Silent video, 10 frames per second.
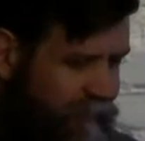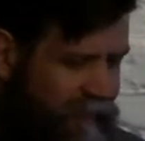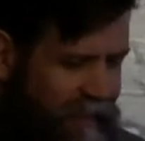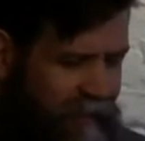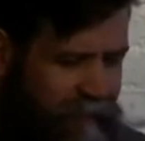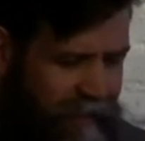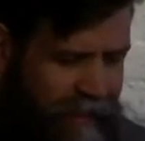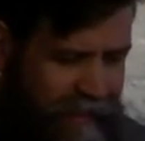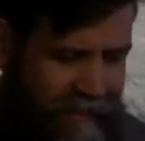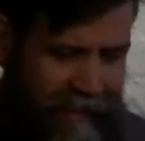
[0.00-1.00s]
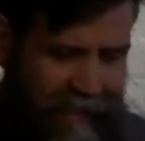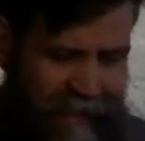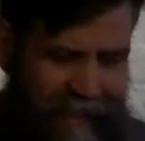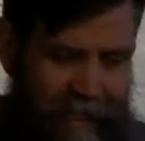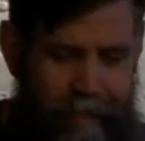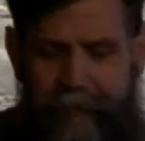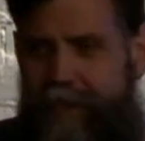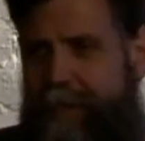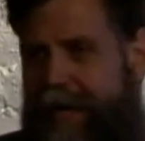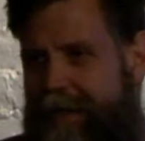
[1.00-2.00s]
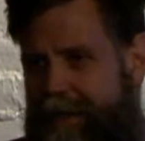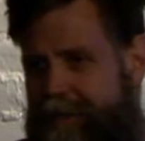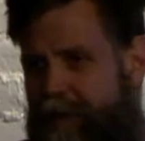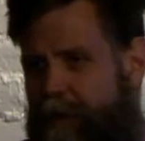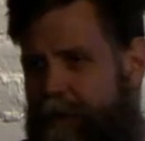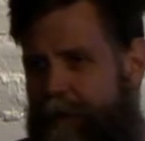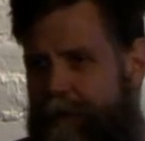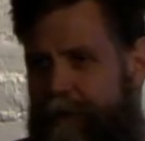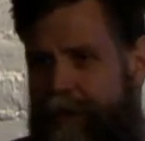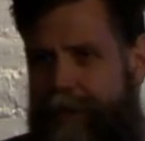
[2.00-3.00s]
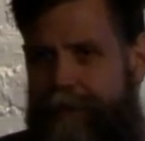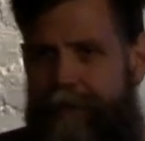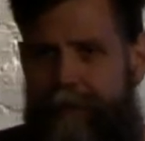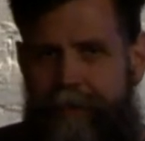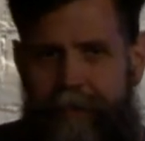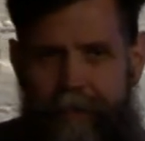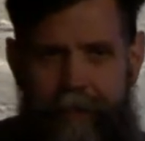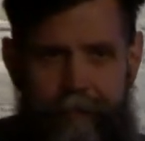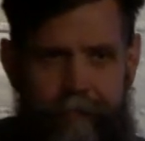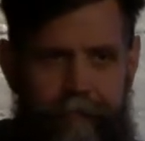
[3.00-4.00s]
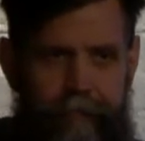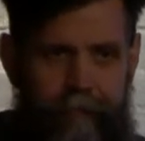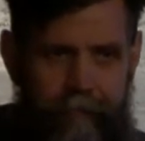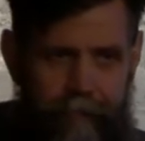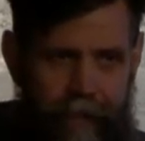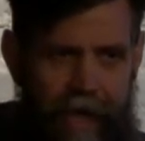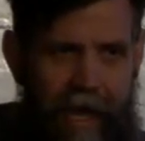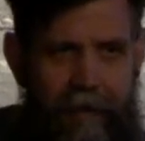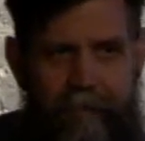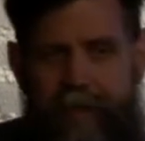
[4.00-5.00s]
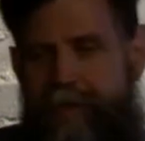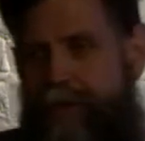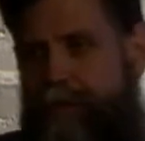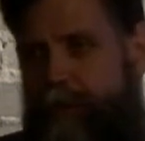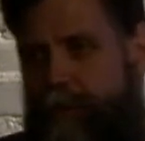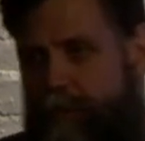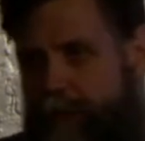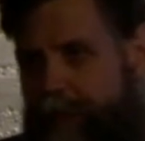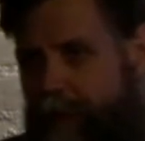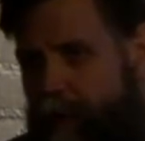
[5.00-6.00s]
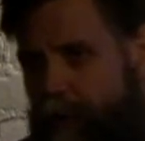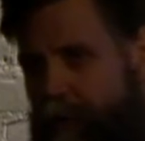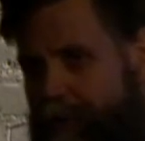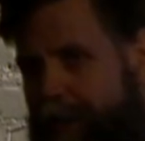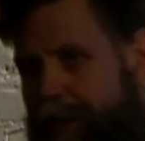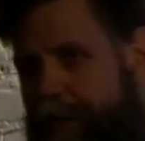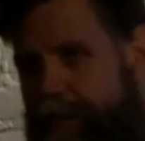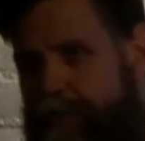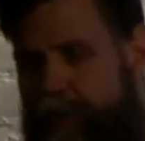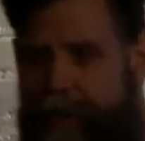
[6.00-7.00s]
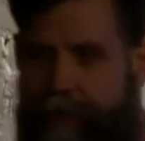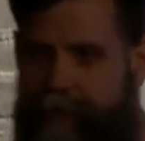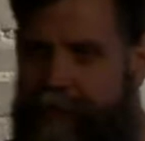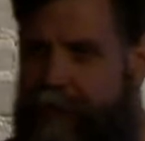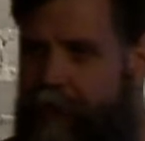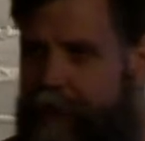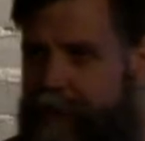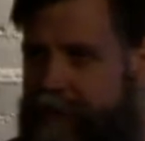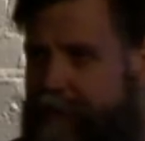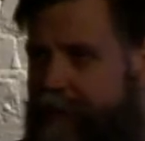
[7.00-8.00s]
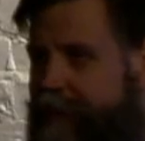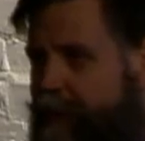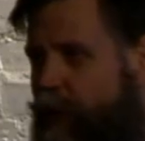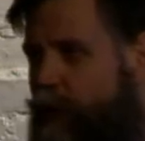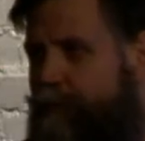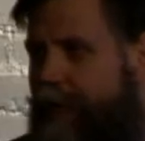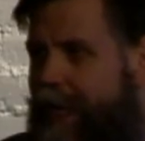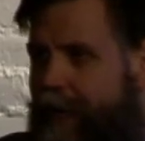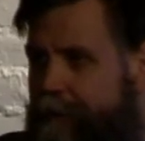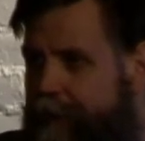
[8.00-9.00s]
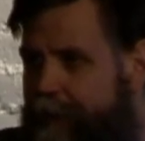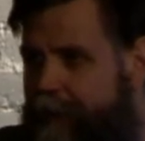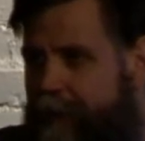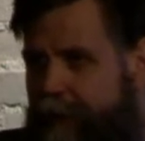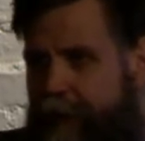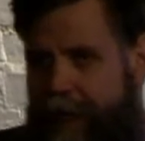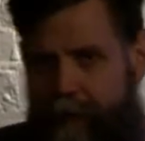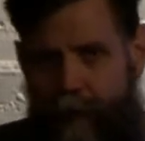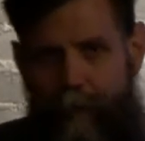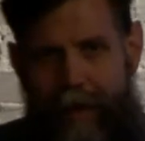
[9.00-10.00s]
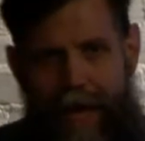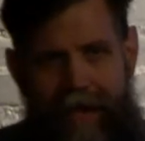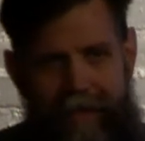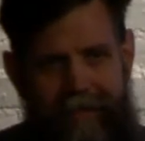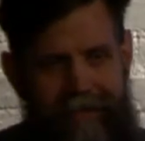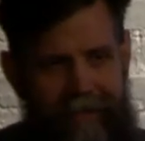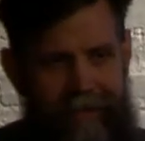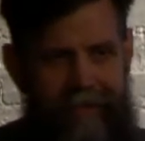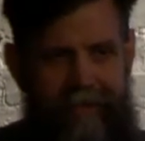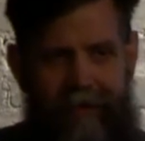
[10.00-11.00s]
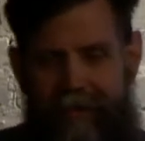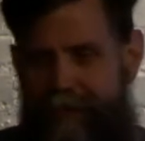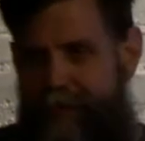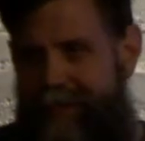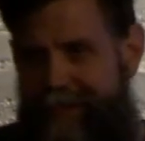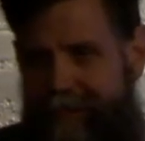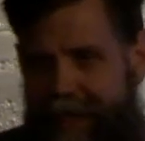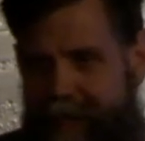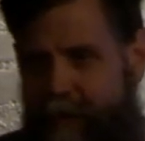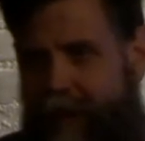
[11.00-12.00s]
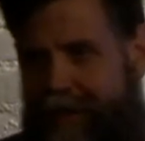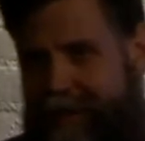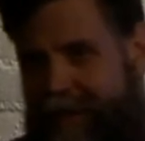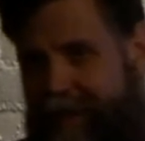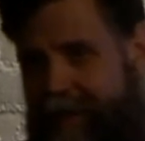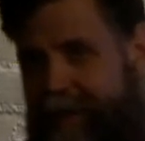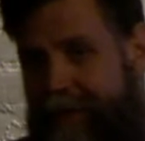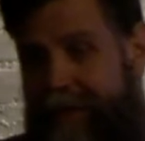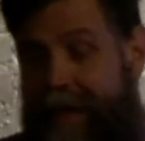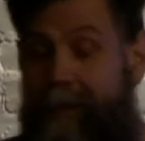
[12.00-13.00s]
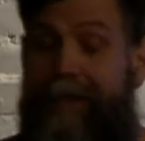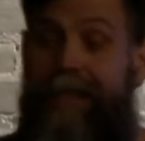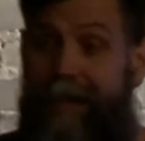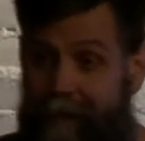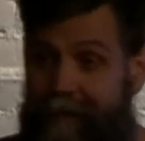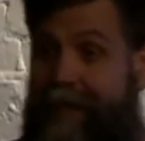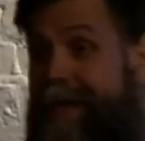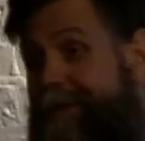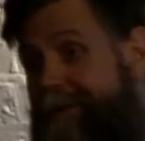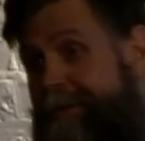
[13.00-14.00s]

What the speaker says: The other thing is that any feedback is helpful. Like, if a half dozen of you went home and tried to install this in your home lab and wrote back and said, this sucks because of X, Y, Z, I would love that.